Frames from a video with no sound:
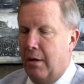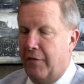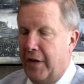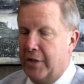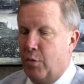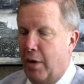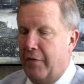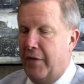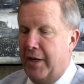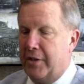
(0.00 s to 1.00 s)
phase
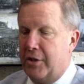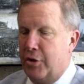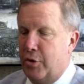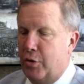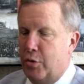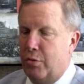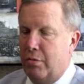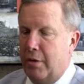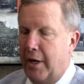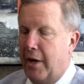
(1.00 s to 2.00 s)
1, phase
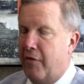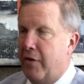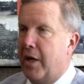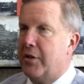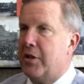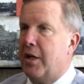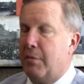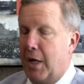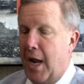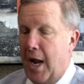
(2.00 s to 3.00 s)
2, HVAC
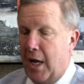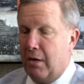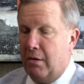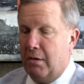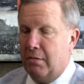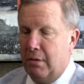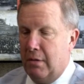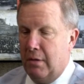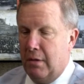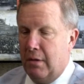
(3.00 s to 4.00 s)
and mechanical,
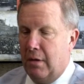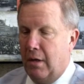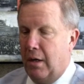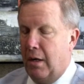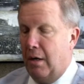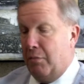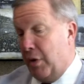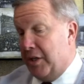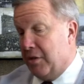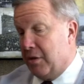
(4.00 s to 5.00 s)

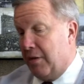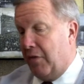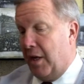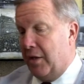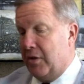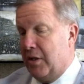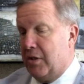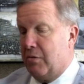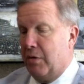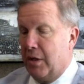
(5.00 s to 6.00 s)
appraisals if they
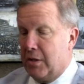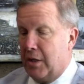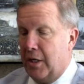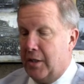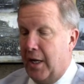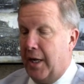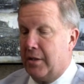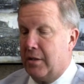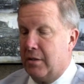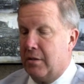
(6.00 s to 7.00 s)
exist, real estate
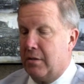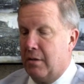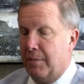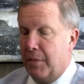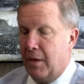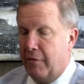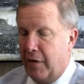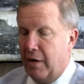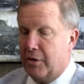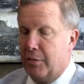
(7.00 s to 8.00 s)
taxes,
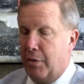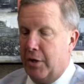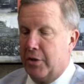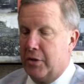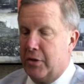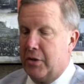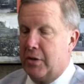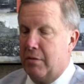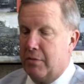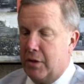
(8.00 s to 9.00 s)
fire suppression
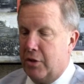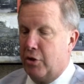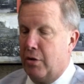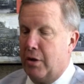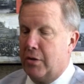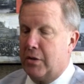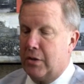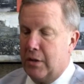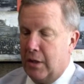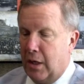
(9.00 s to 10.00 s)
systems,
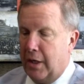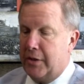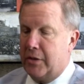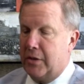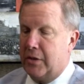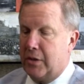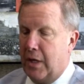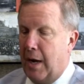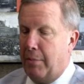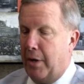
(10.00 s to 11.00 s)
insurance,
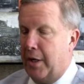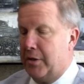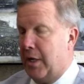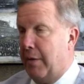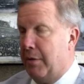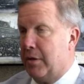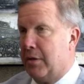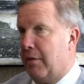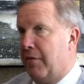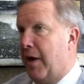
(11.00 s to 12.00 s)
leases, operating
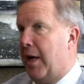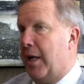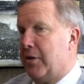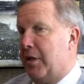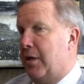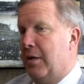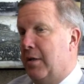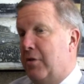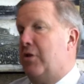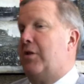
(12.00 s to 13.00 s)
statements, and financing.
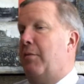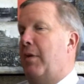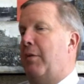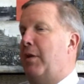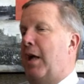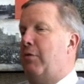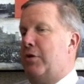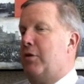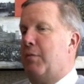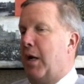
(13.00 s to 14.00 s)
I mean, that
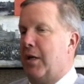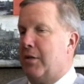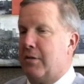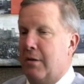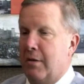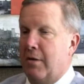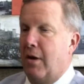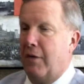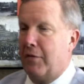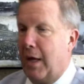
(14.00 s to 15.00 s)
was just my list
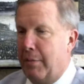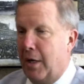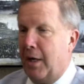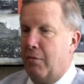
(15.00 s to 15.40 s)
off the top of my